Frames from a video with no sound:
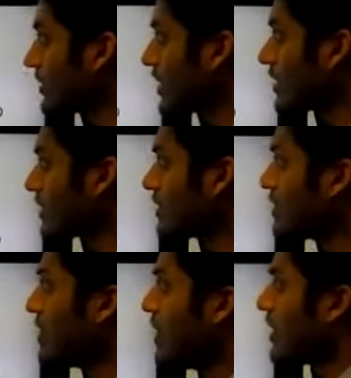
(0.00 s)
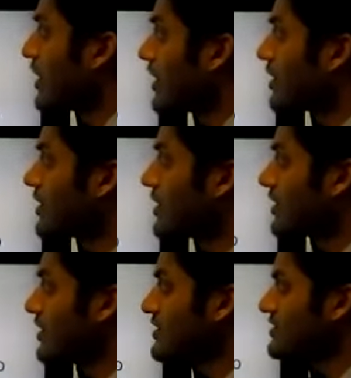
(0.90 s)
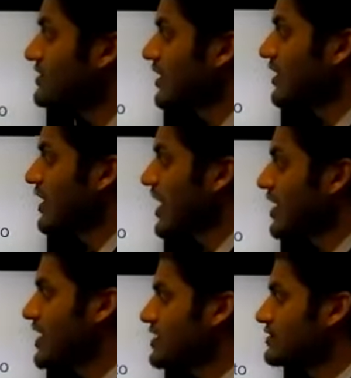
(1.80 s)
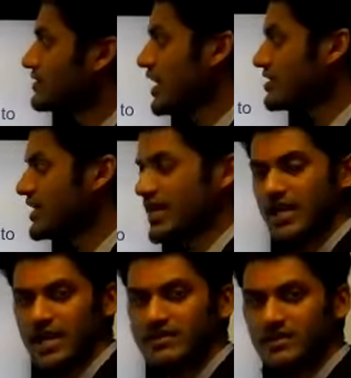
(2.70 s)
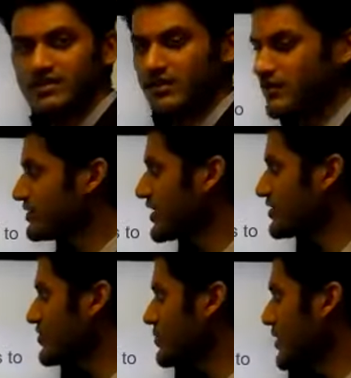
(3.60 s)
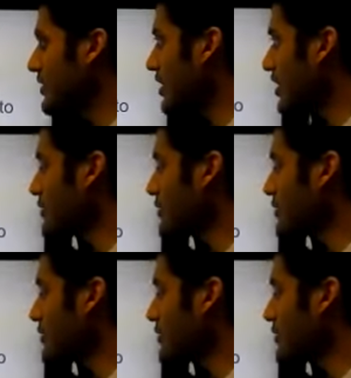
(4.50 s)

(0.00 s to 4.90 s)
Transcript: HARA. HARA is hazard analysis and risk assessment,